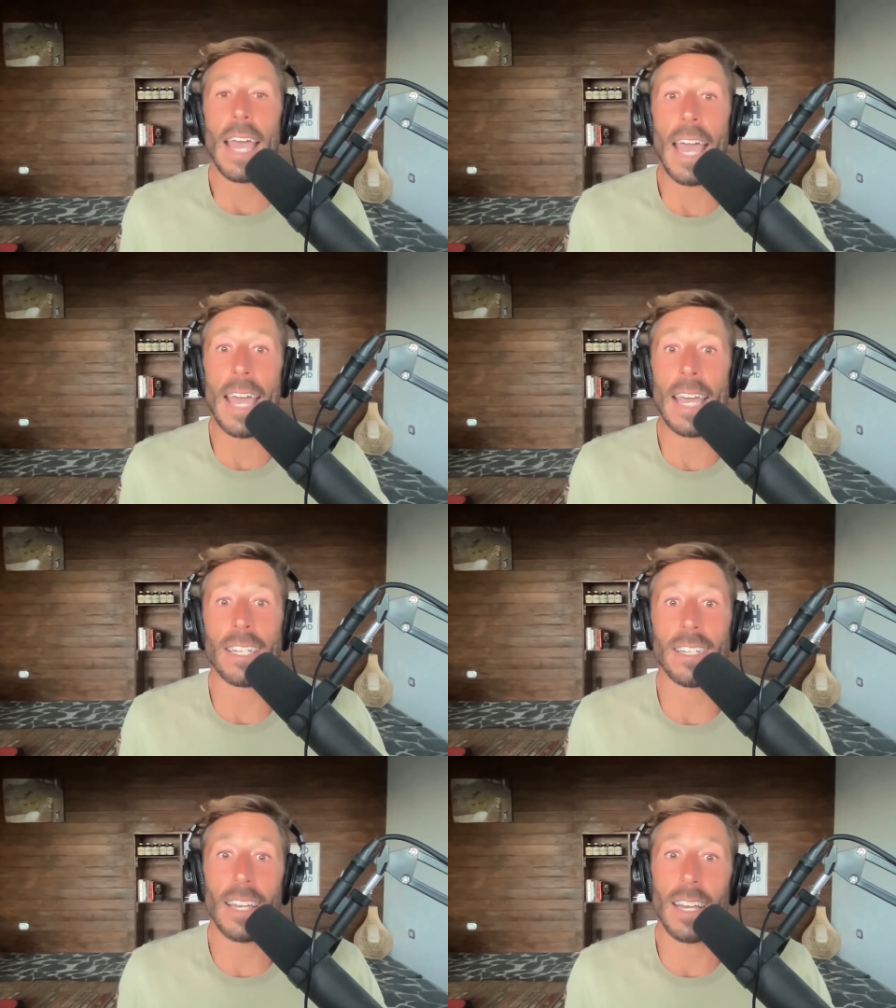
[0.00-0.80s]

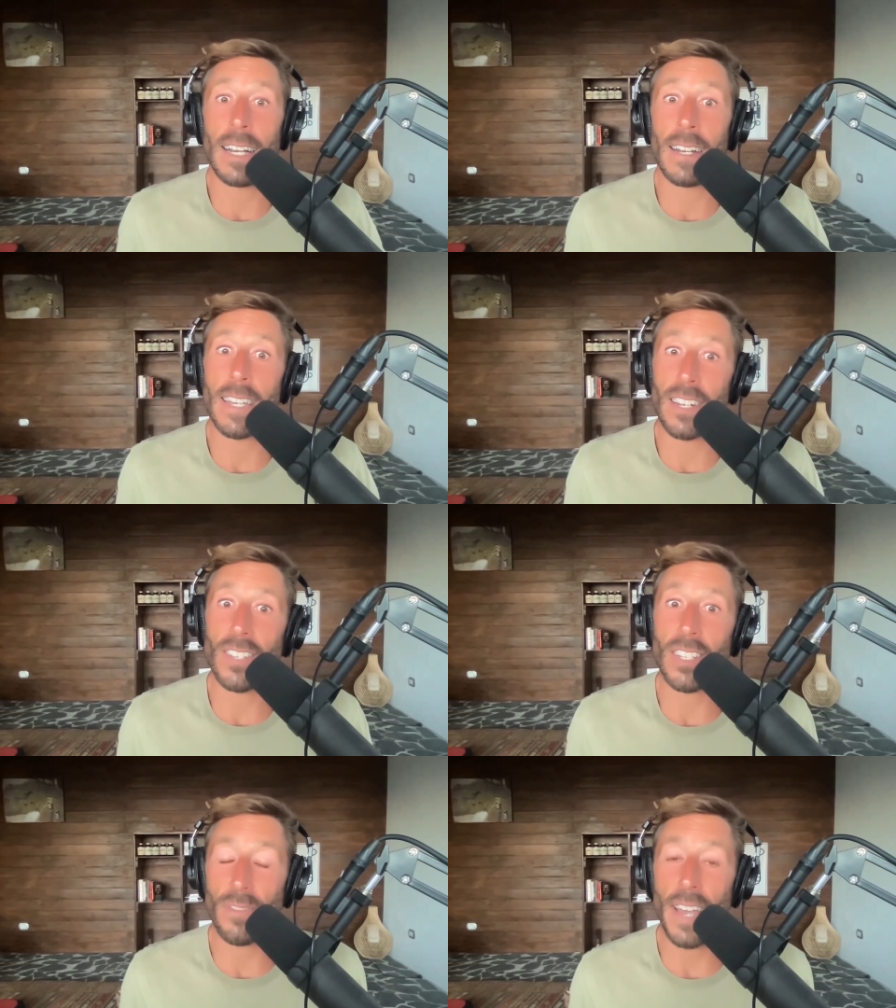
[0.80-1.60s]
and uh, get a
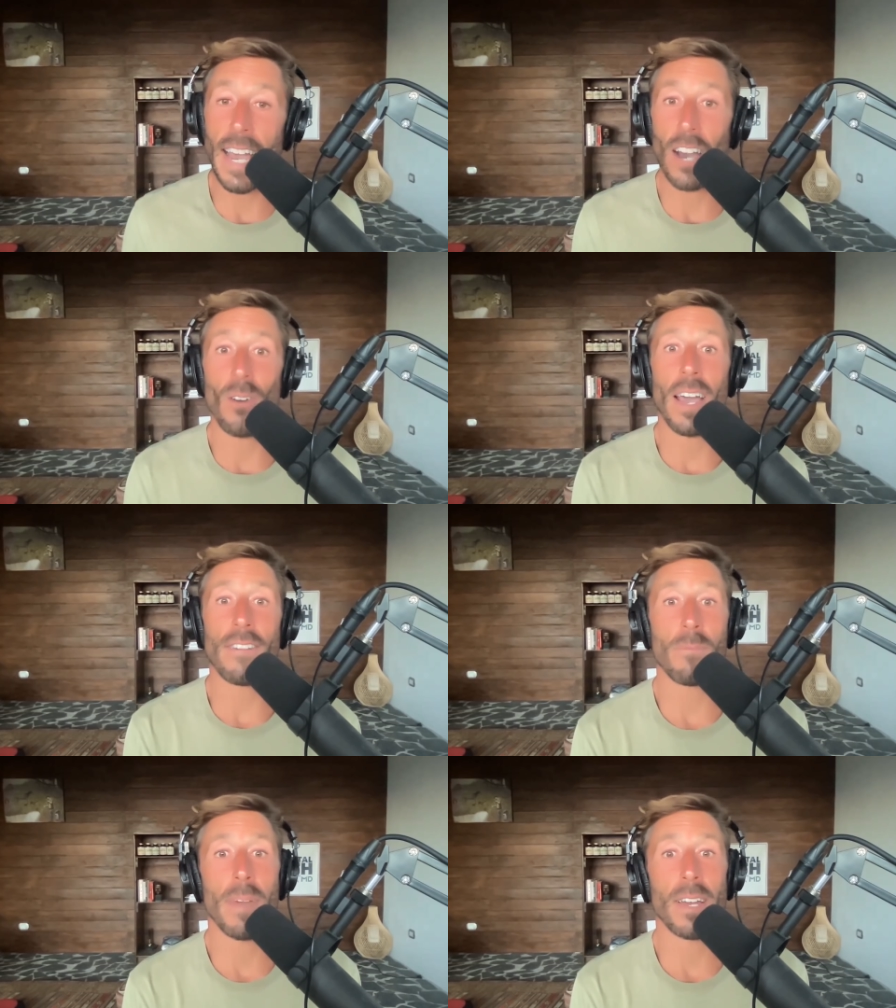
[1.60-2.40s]
sense of how
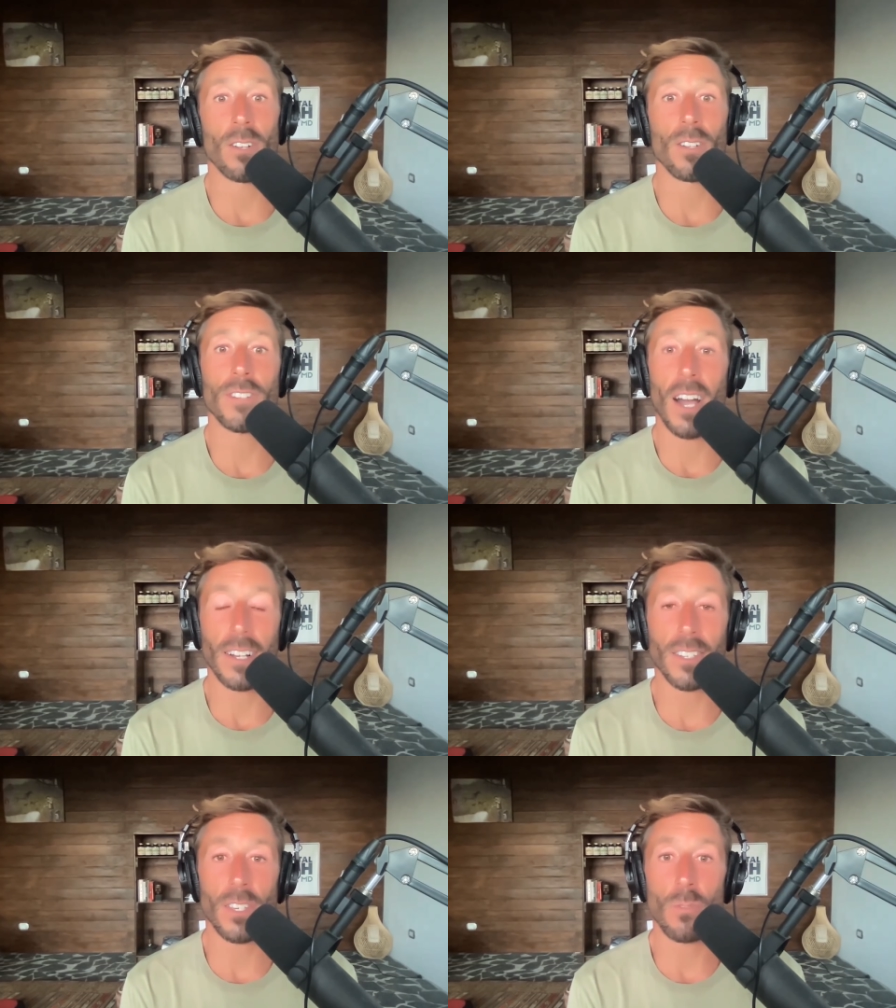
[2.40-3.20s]
heavy metal
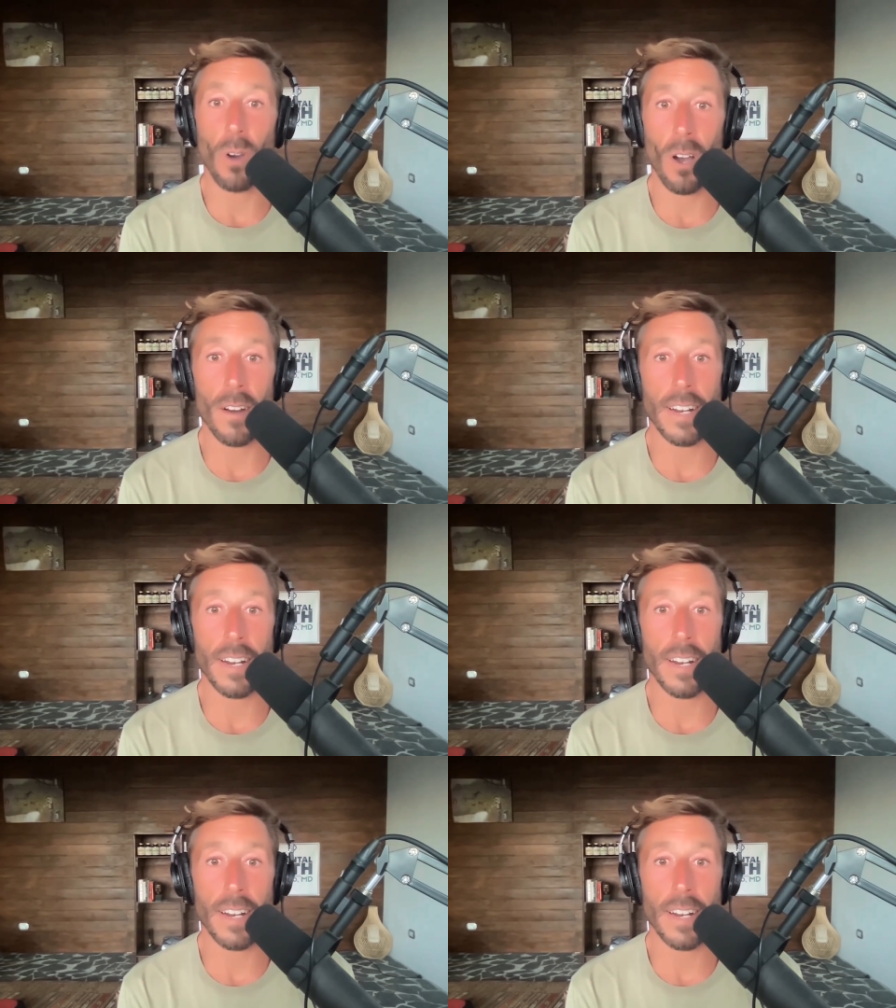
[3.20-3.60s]
toxic you are.